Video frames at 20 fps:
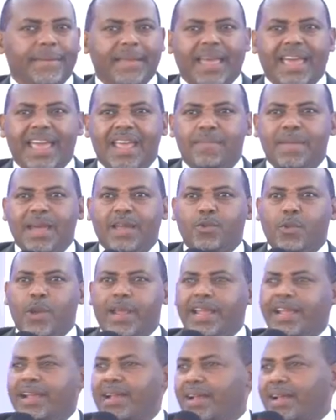Amen.
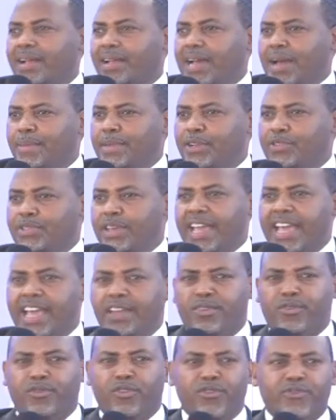We're coming to the
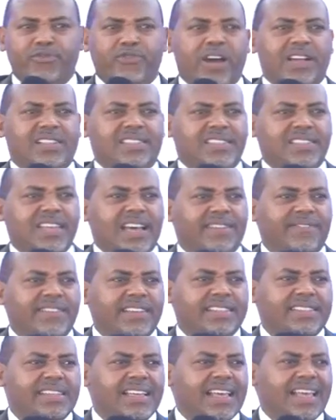end of our first
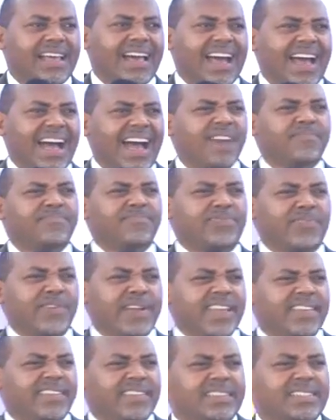service. I
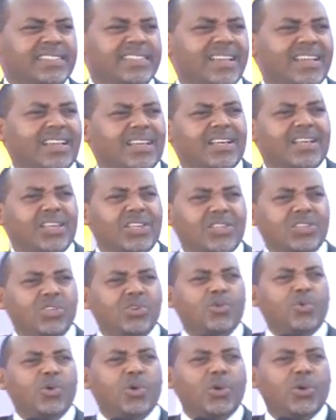pray that
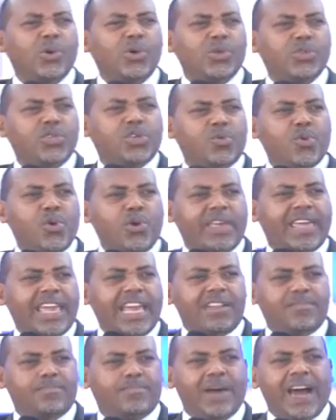you will
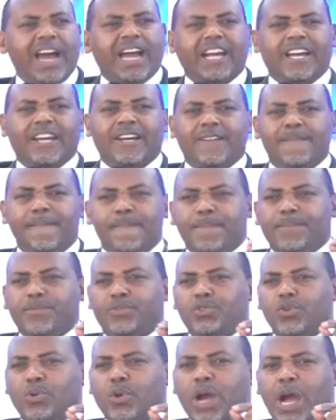get back
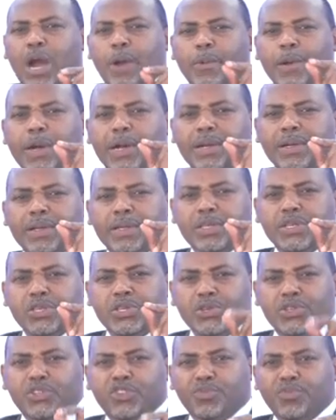to our
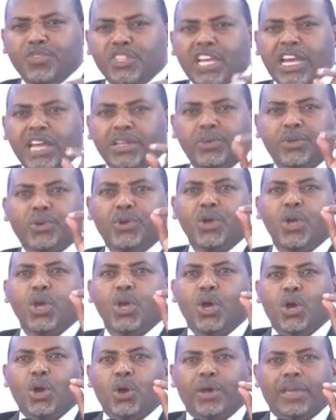YouTube channel
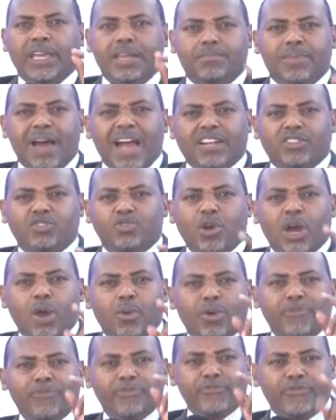or get back to
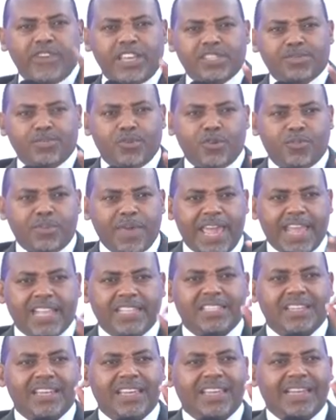our Facebook
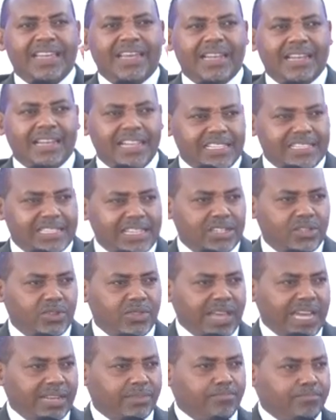page. Listen to
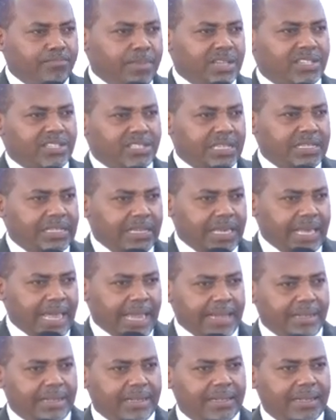that message
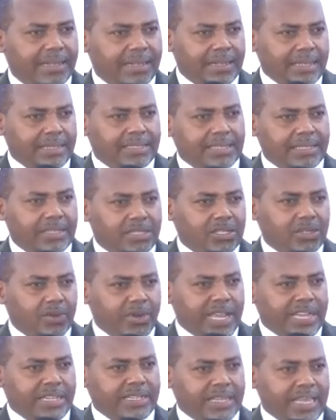again. Listen to
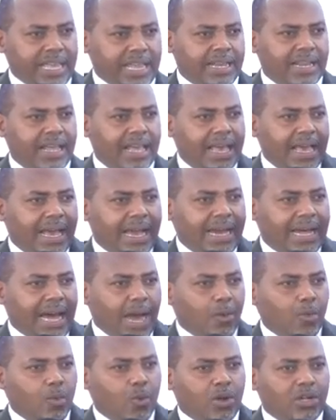it again.
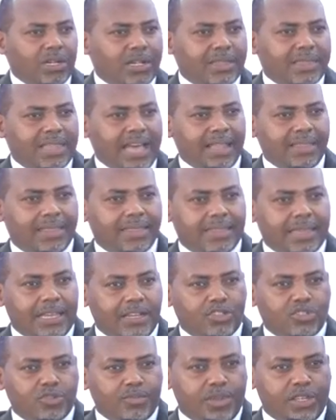I want
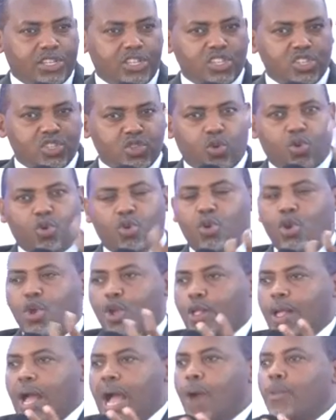you to be
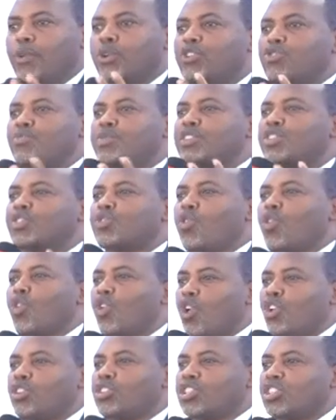so
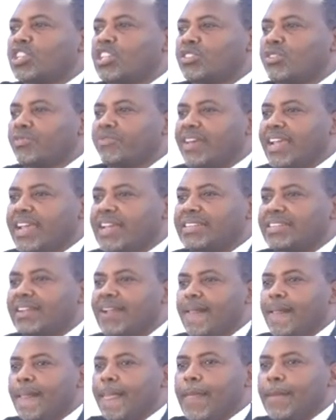conscious of it,
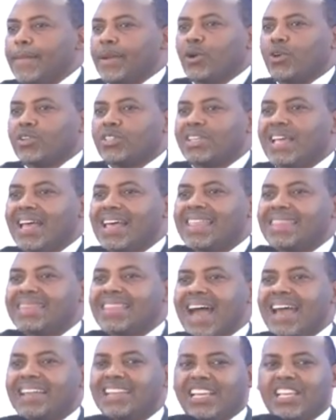because
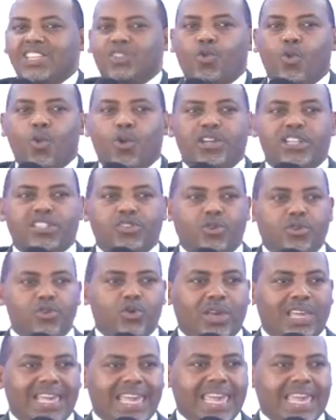that is what is going to
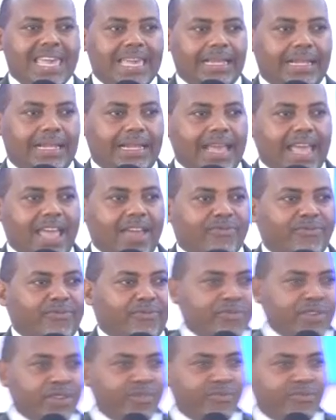kill
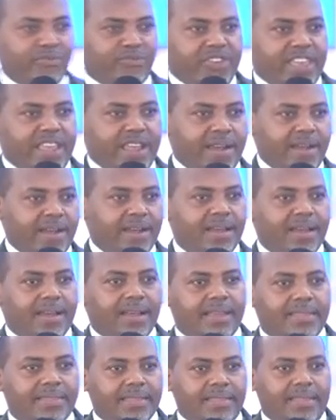every fear
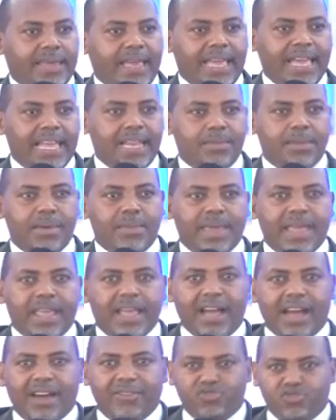that the enemy
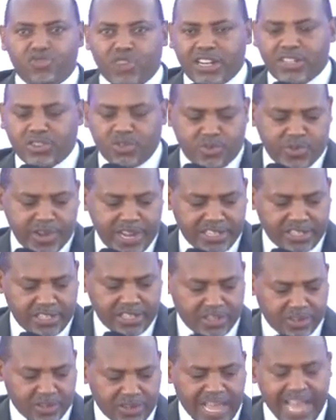may have tried to raise
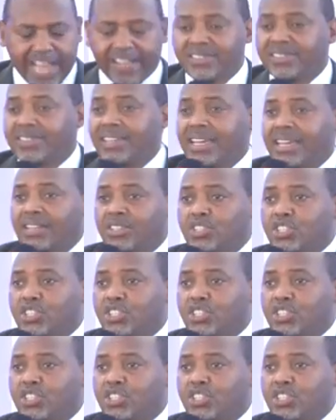in your lives, in